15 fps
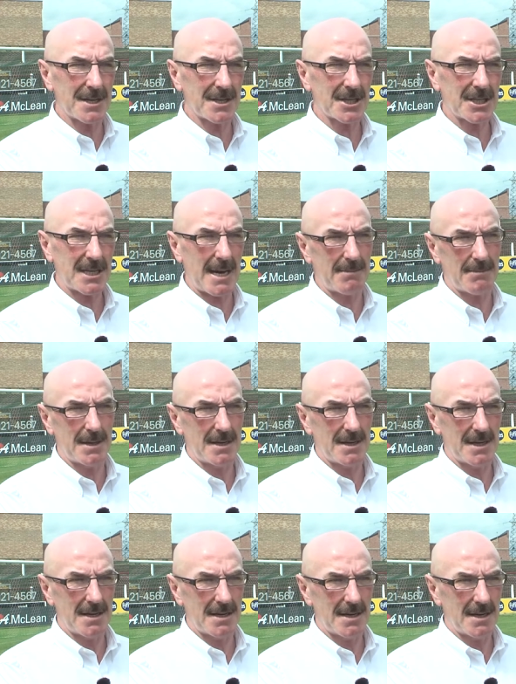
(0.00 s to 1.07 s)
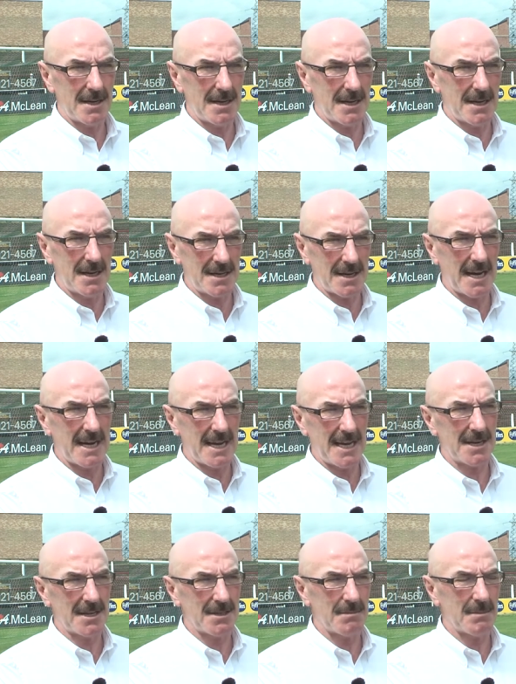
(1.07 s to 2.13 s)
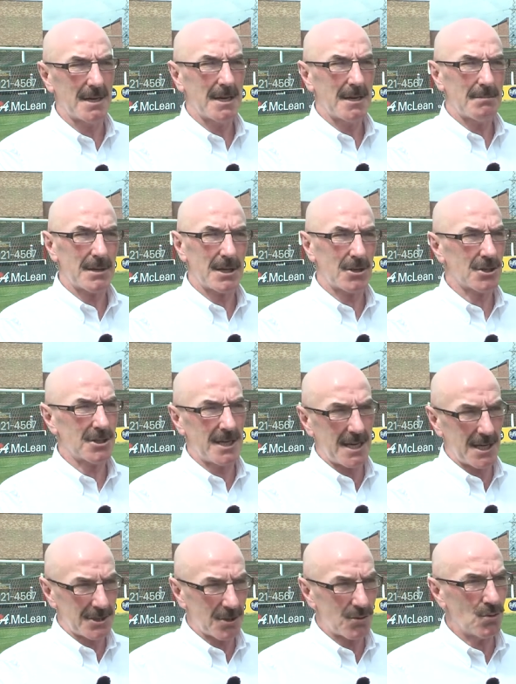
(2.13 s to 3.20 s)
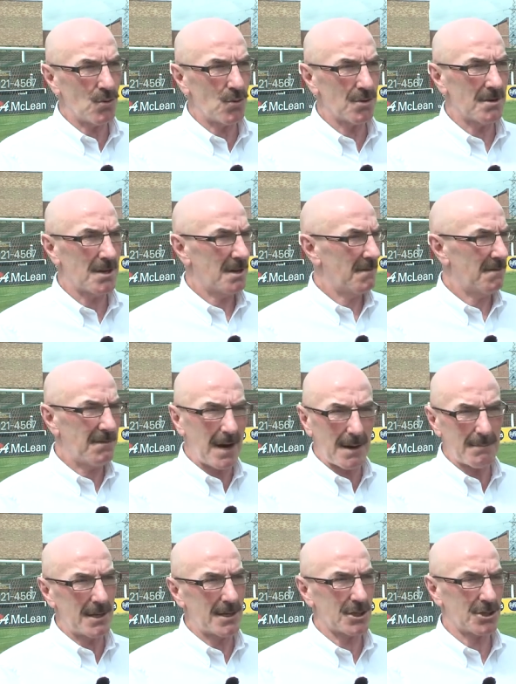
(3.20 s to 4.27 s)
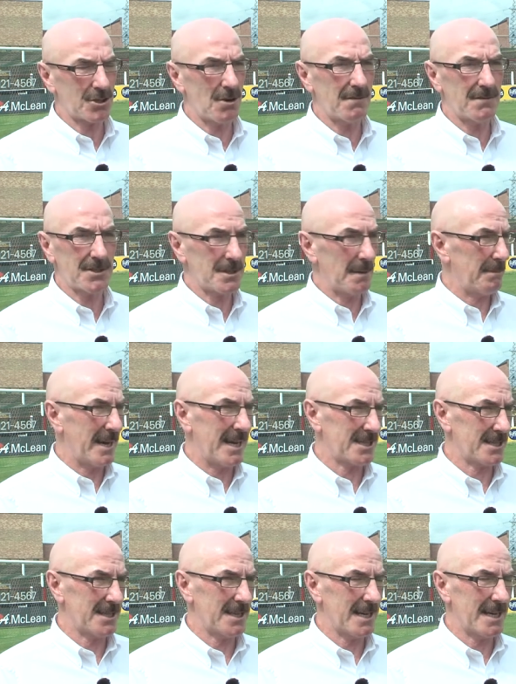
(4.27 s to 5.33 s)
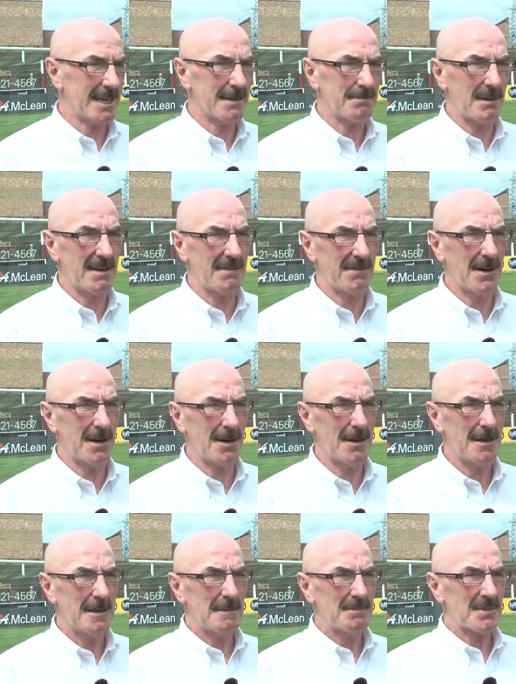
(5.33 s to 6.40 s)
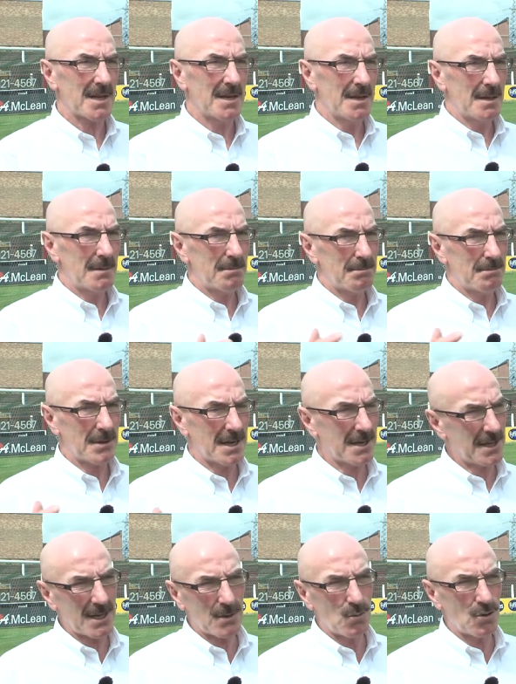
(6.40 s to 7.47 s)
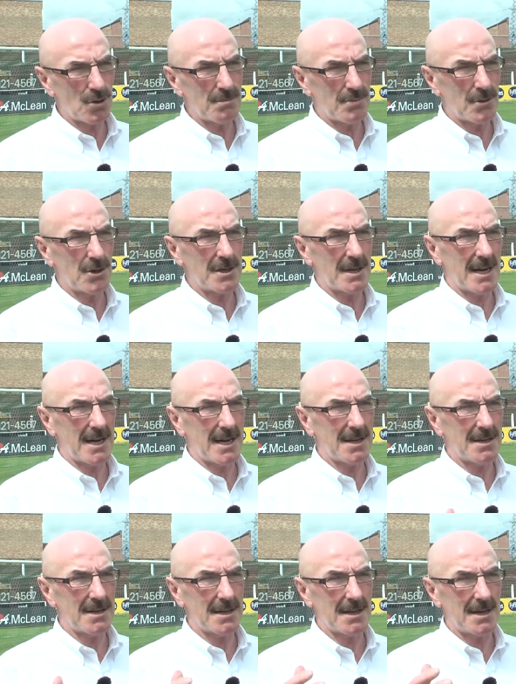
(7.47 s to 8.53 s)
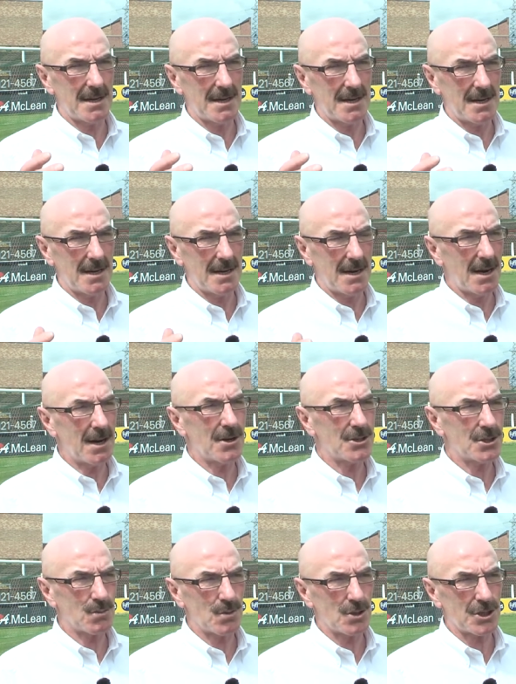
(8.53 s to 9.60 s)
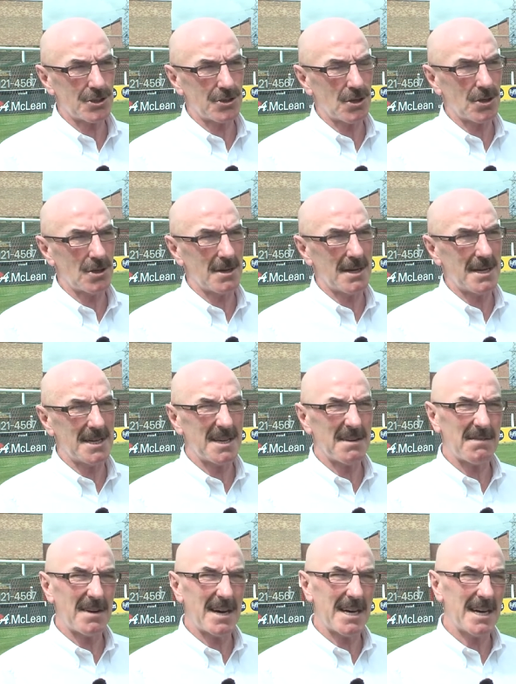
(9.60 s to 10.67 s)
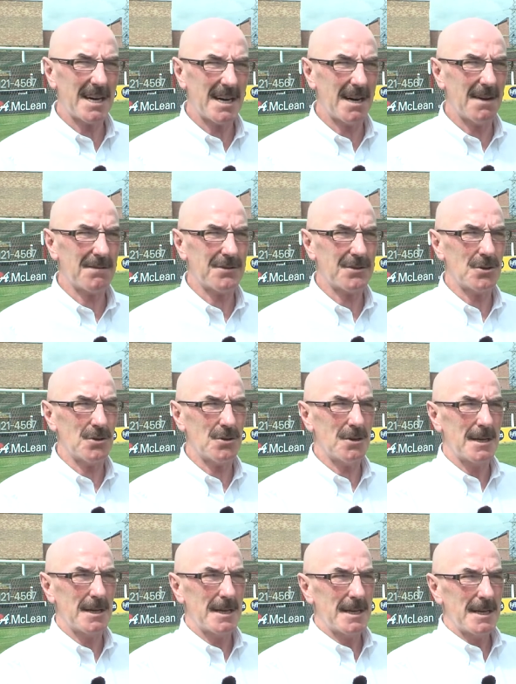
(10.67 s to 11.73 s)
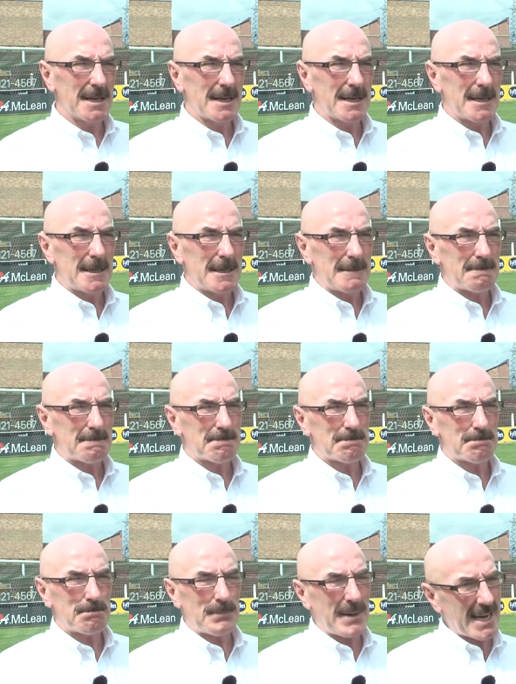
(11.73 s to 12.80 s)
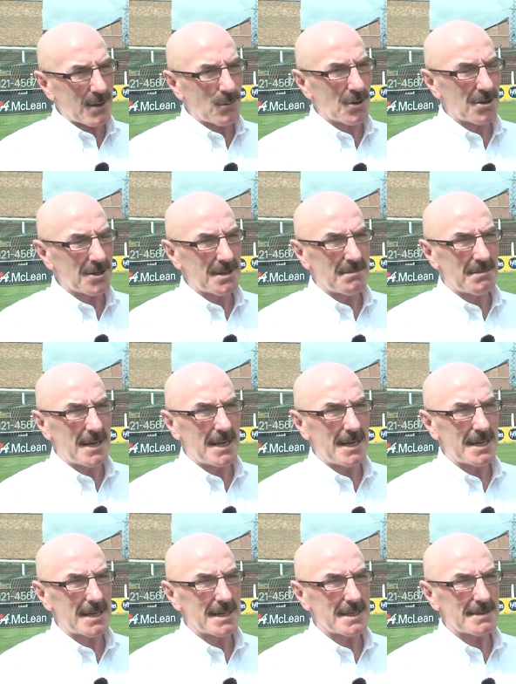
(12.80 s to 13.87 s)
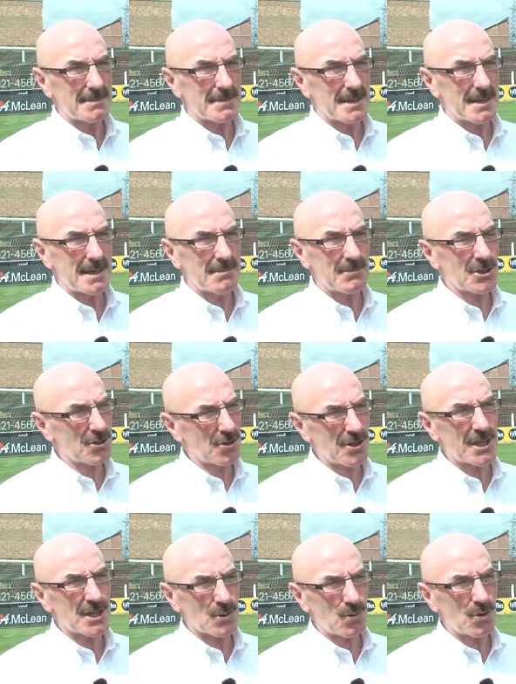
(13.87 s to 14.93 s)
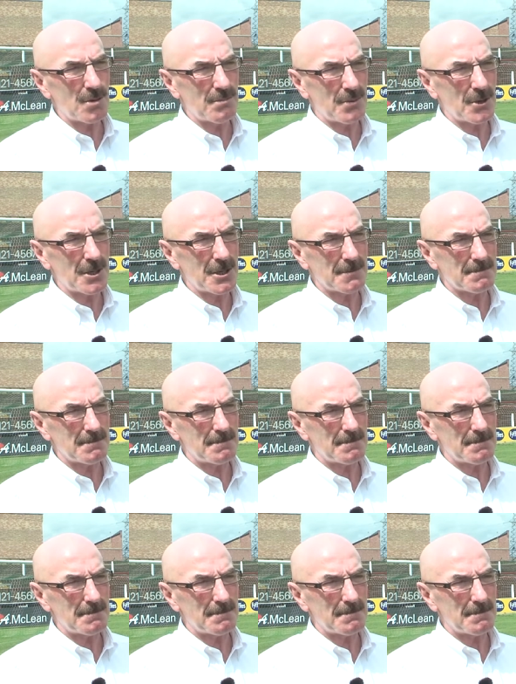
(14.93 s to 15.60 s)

had a step uh, and ahead of them because they had their own fabulous surface, the best in the league by far. But I think Warrenpoint and Ards will struggle, and if I have to pick one of them, I'm sorry, it's Warrenpoint.